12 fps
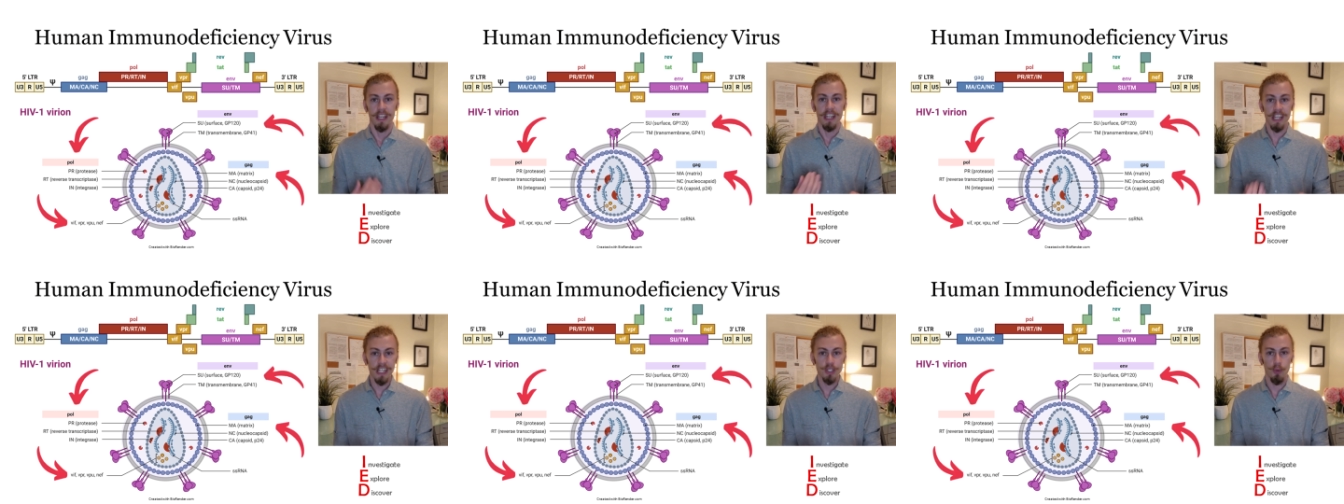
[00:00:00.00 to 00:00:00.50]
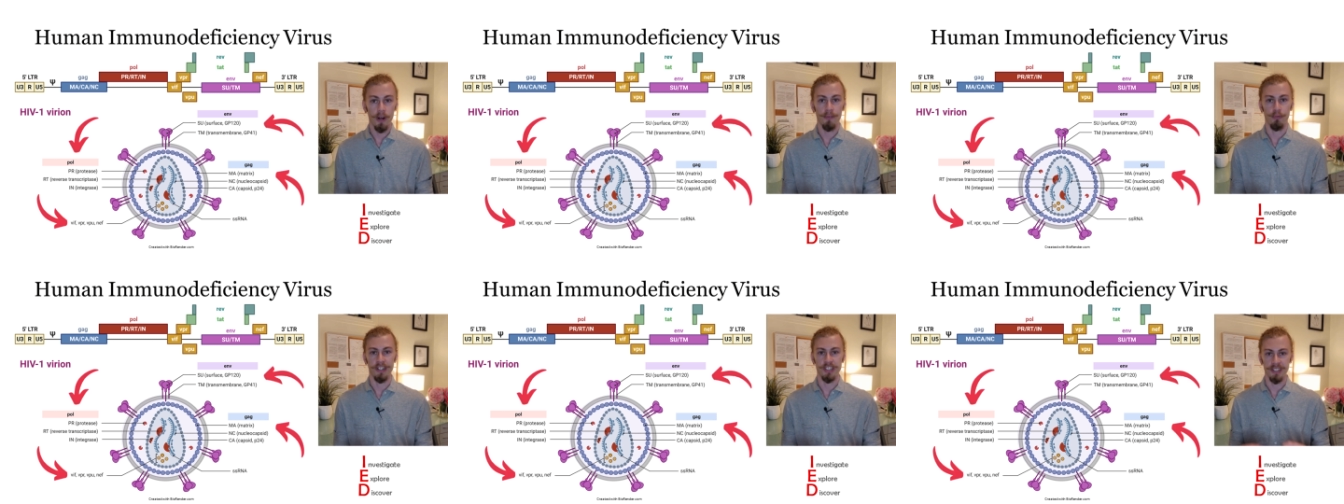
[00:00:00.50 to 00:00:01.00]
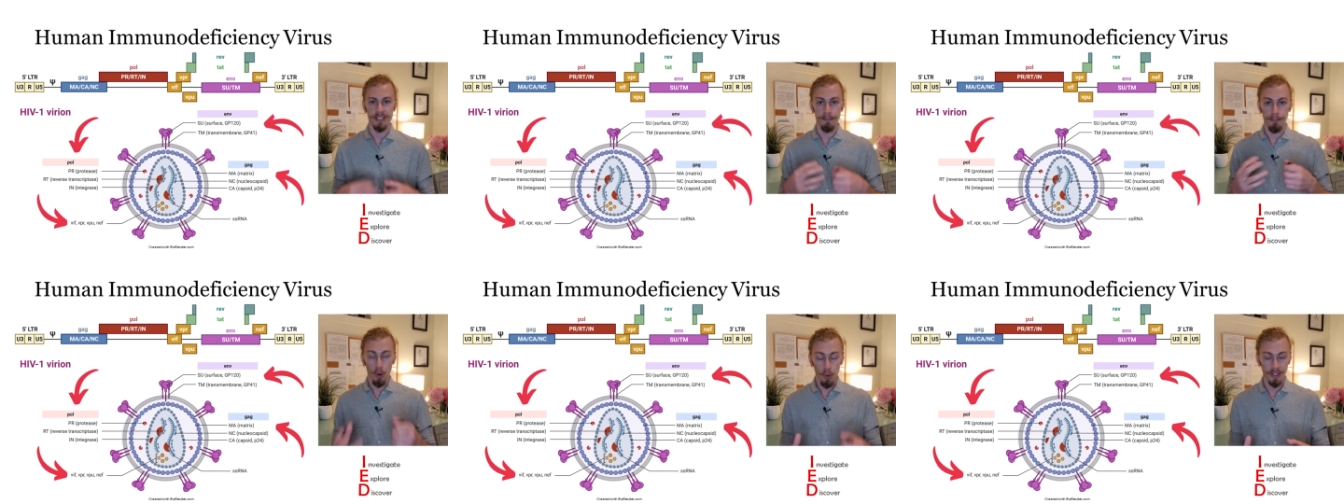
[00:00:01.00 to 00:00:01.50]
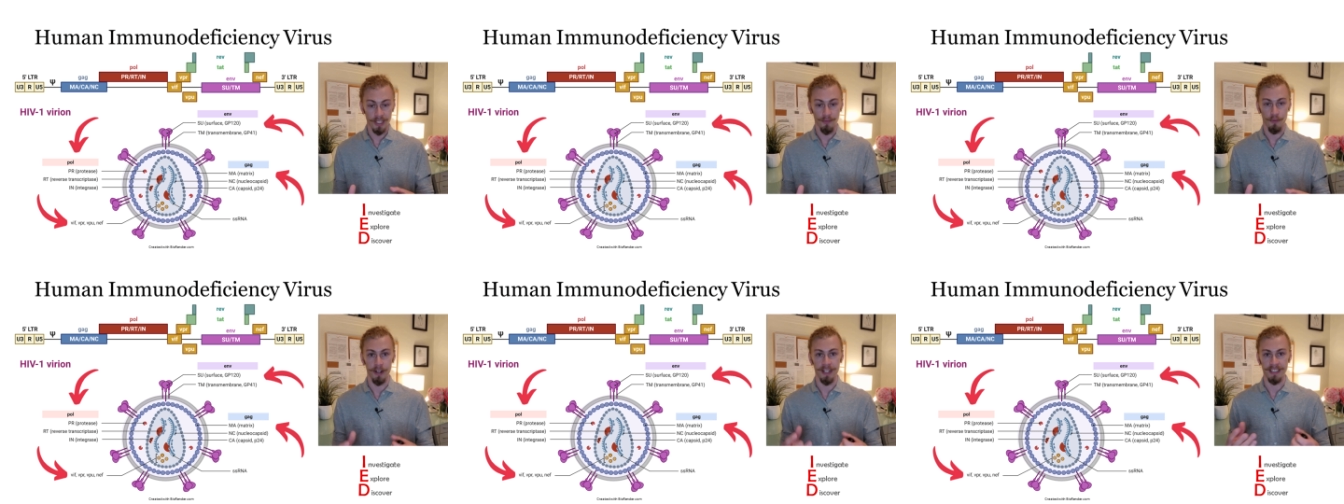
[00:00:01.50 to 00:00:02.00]
each one of which is important
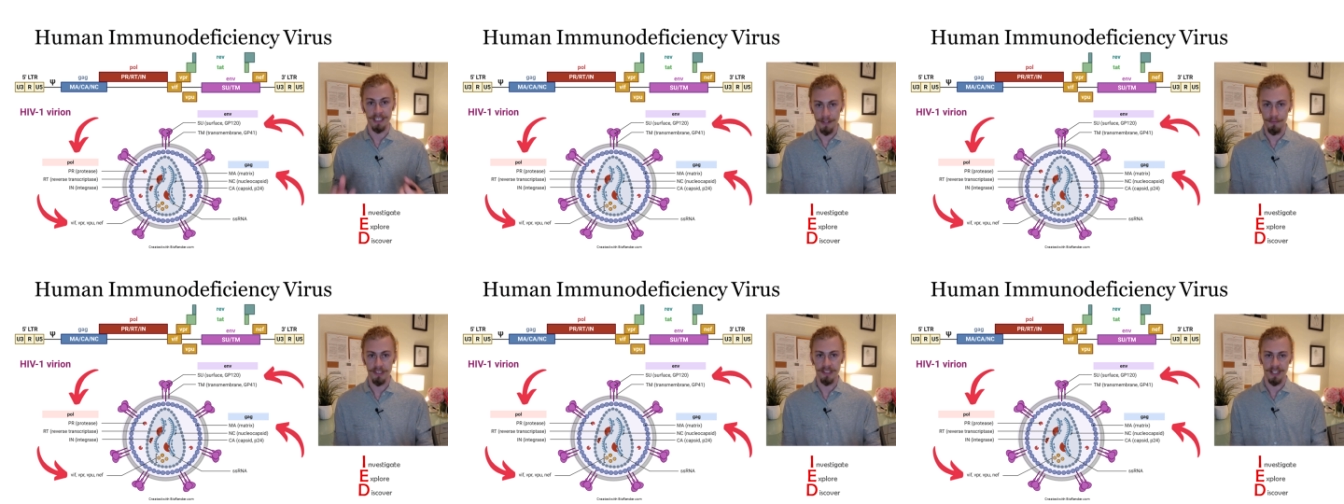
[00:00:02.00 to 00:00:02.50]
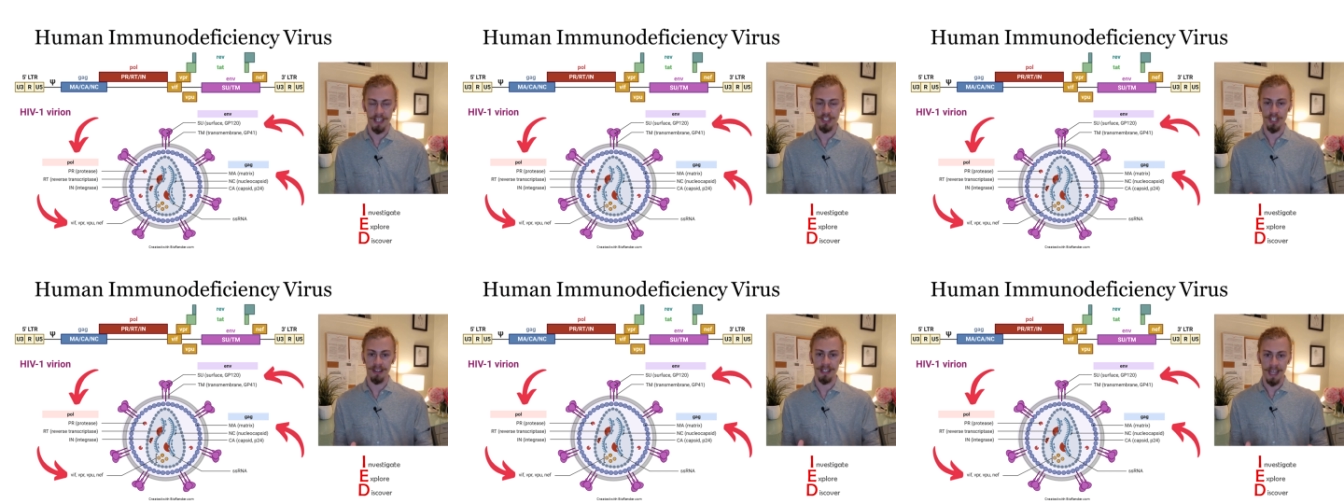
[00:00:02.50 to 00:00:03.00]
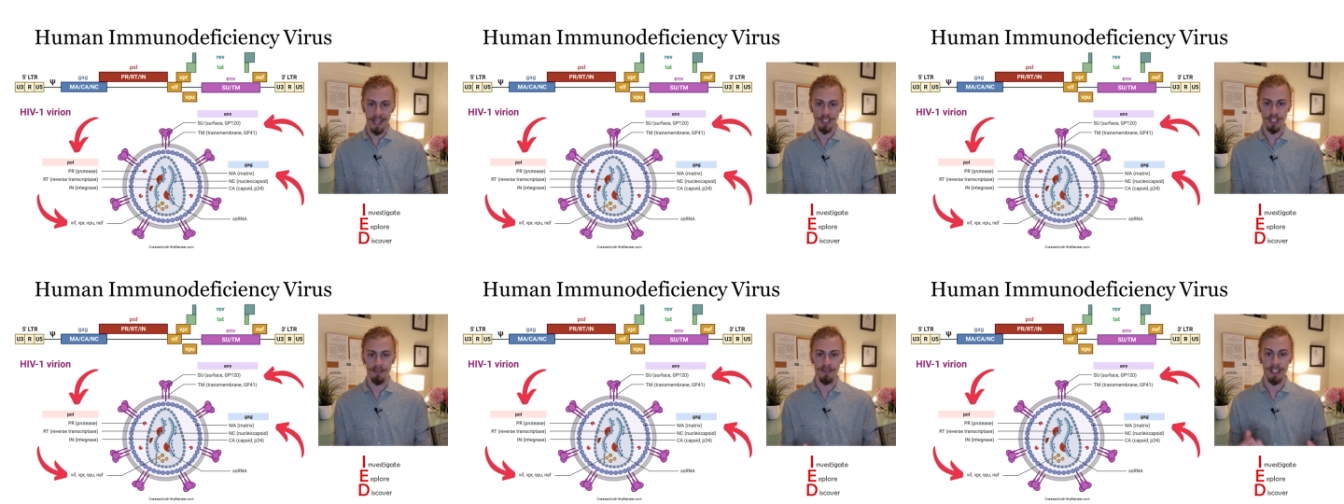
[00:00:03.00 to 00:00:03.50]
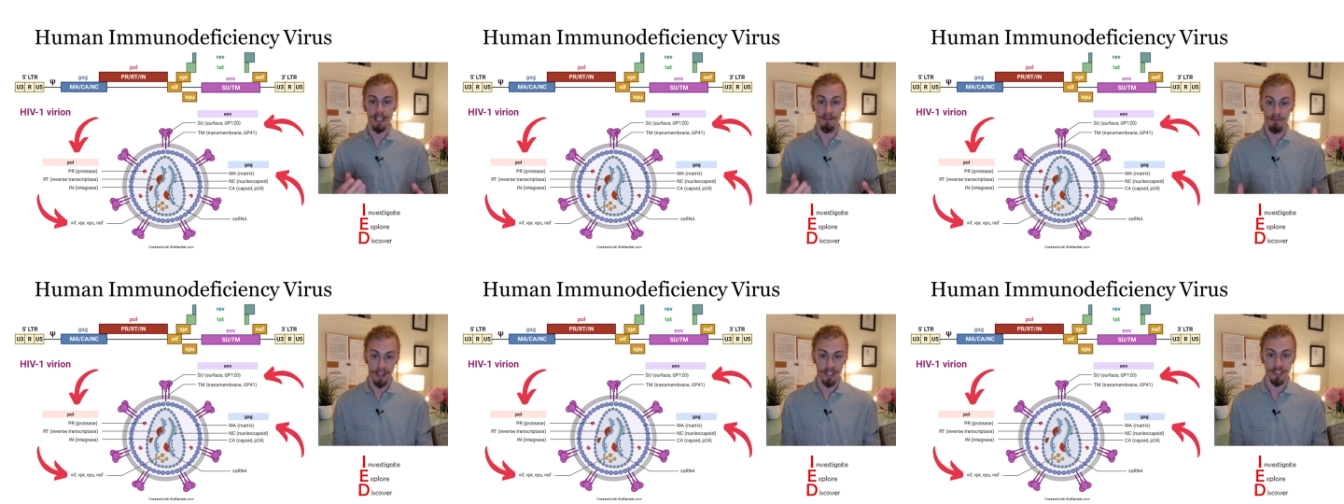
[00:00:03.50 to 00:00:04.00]
for a different stage in the HIV
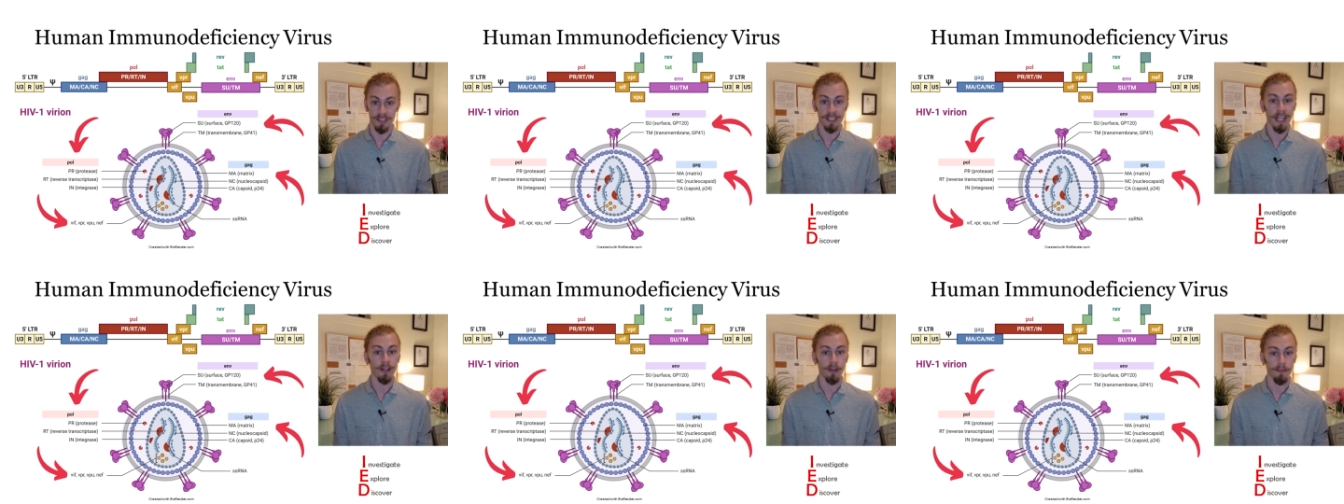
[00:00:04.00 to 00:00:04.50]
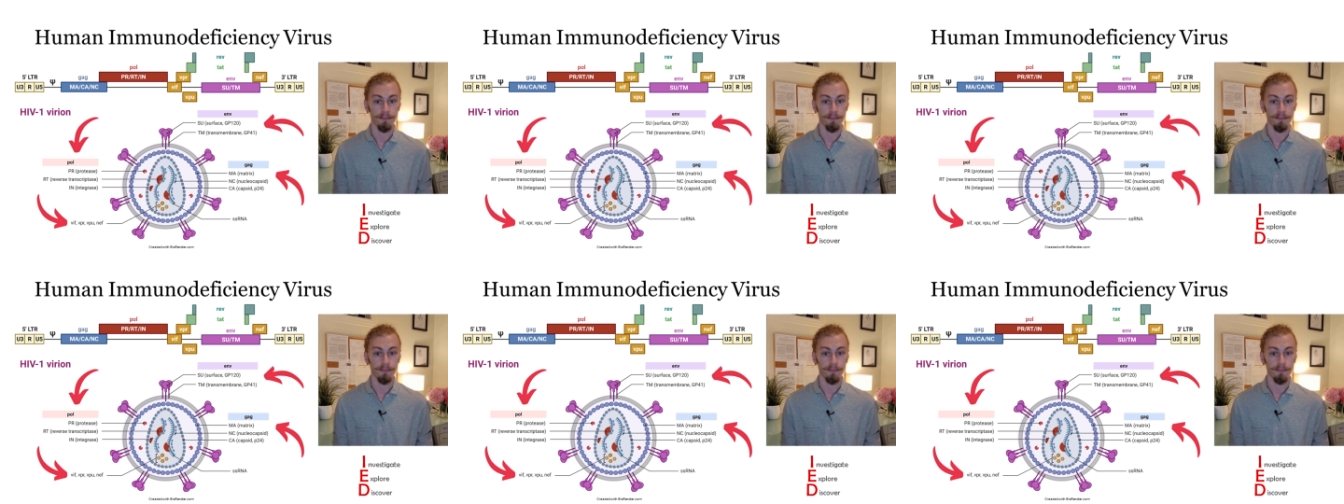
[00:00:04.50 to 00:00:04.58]
infection cycle.